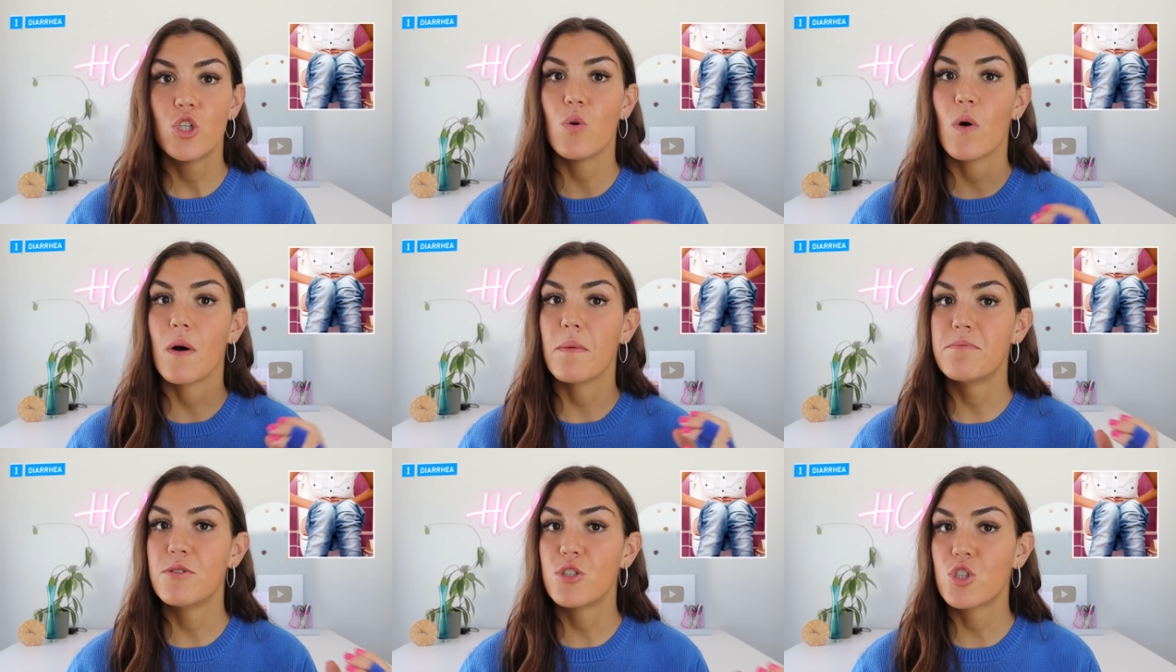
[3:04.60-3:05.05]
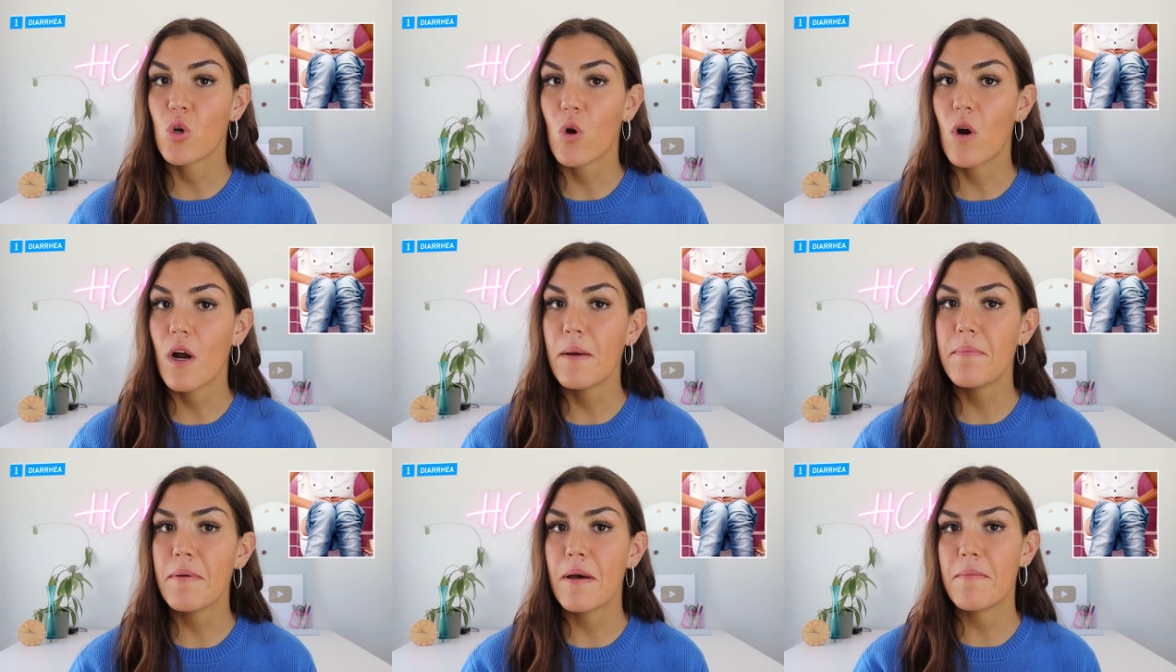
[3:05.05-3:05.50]
to
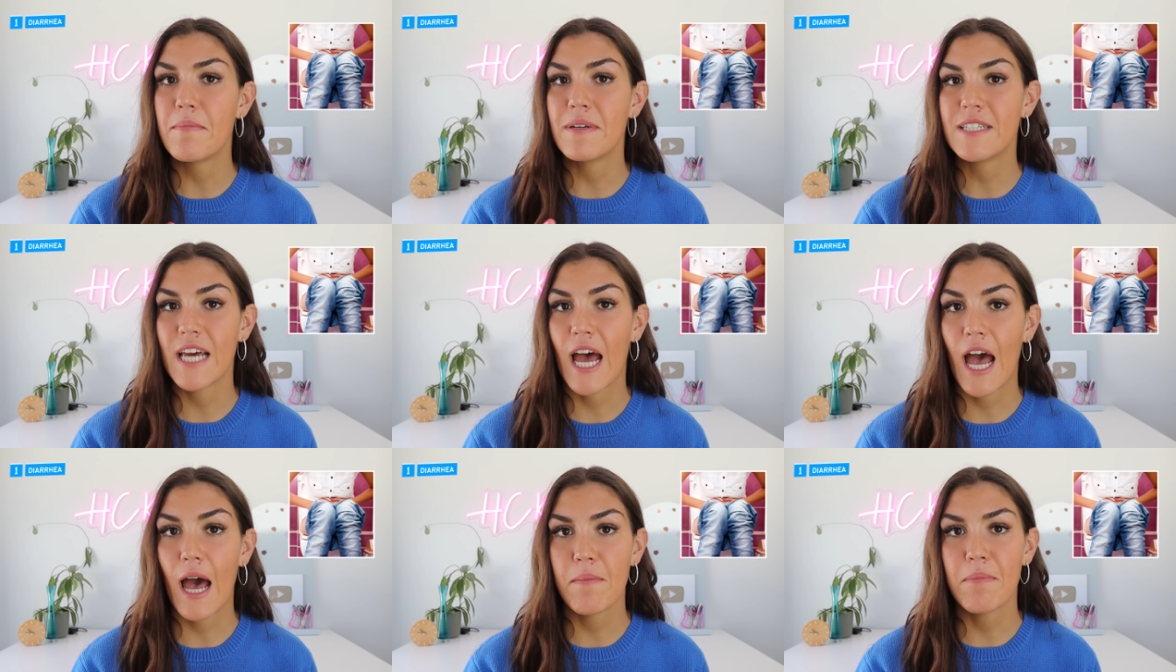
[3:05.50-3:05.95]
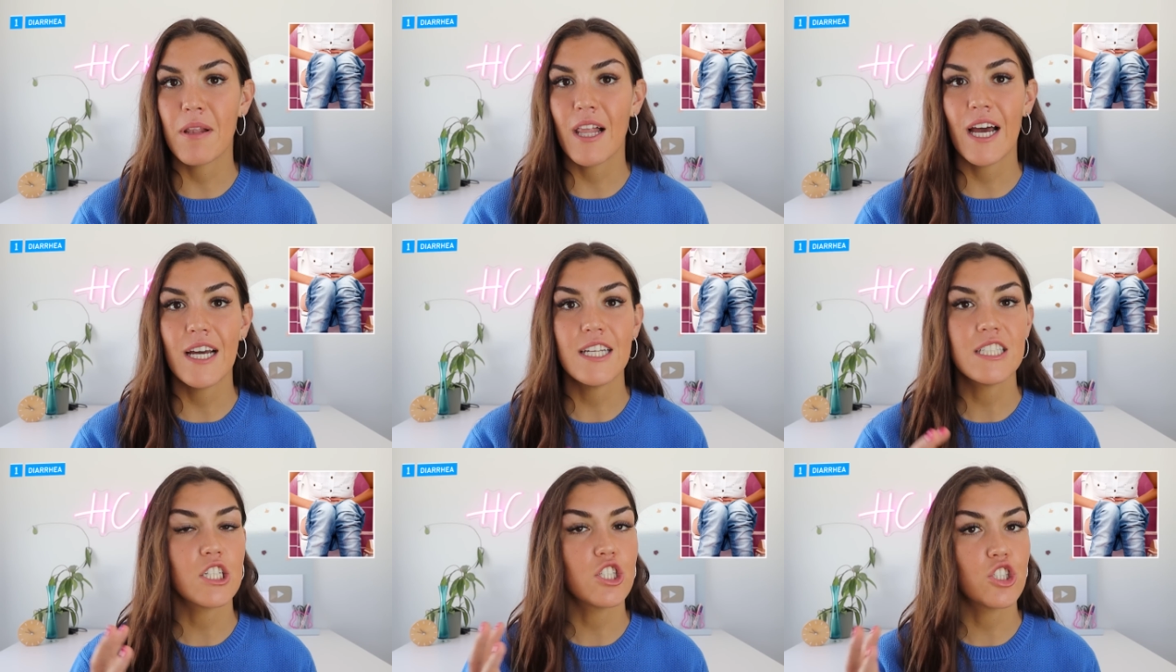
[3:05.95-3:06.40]
absorb and
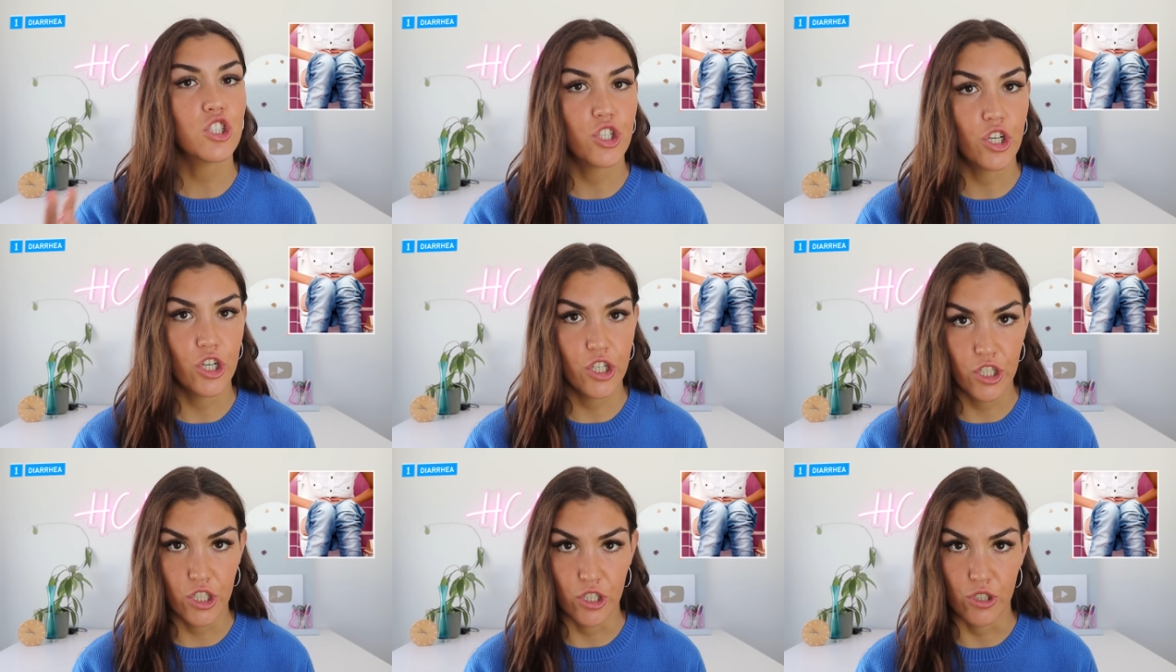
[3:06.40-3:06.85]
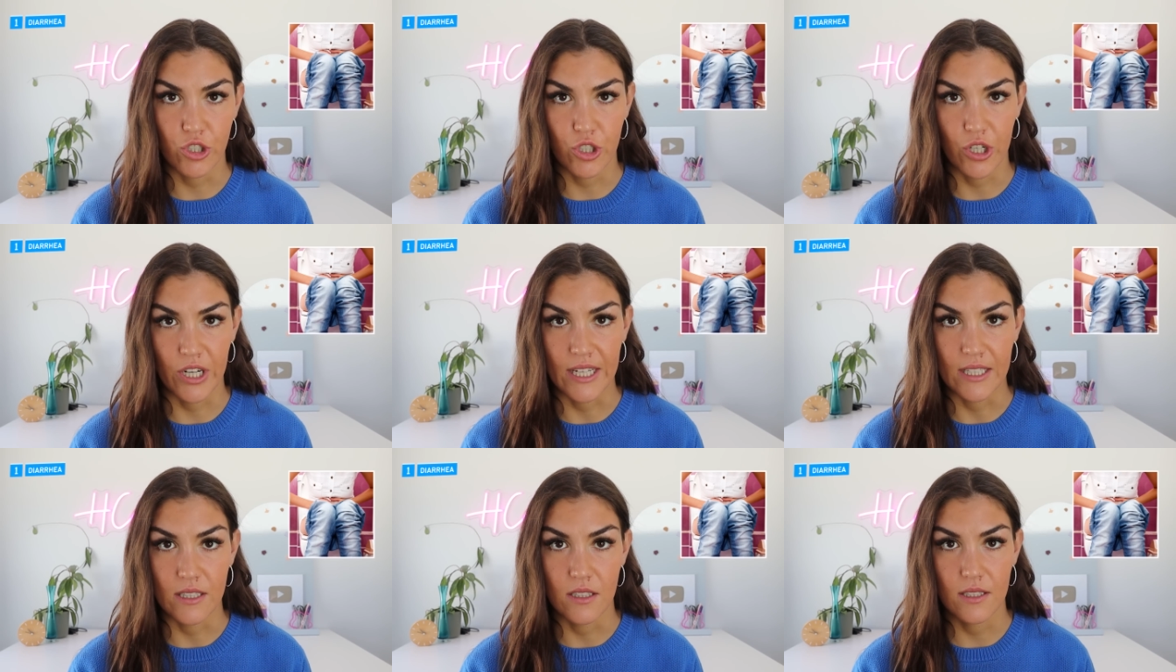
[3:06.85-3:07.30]
metabolize certain
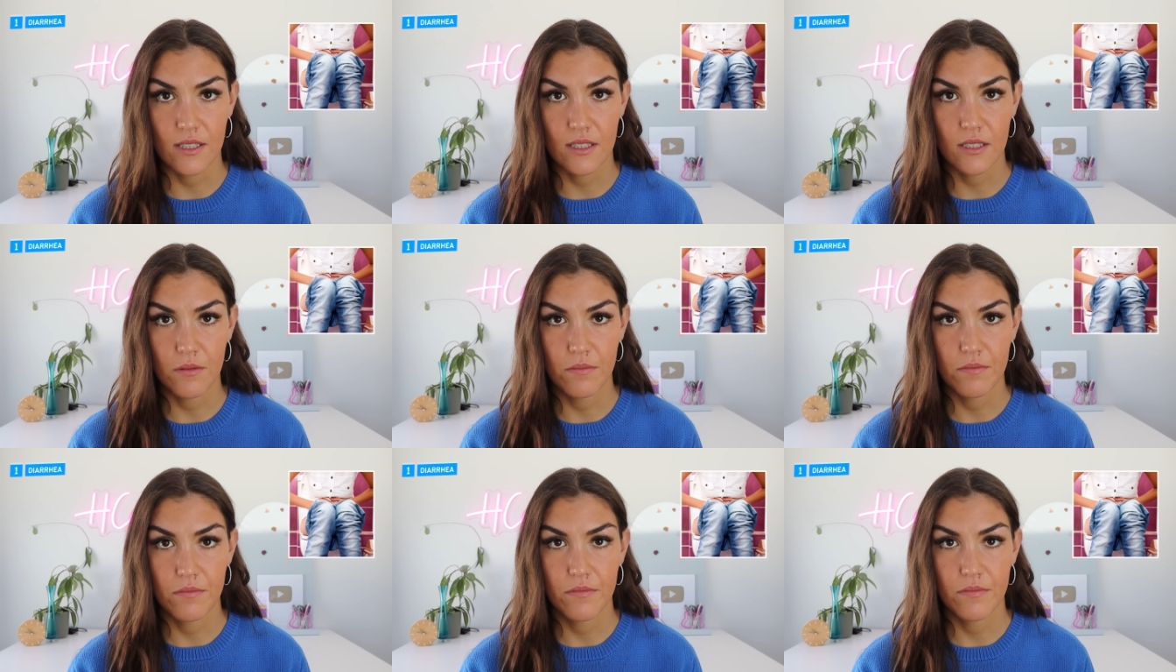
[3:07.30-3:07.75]
nutrients,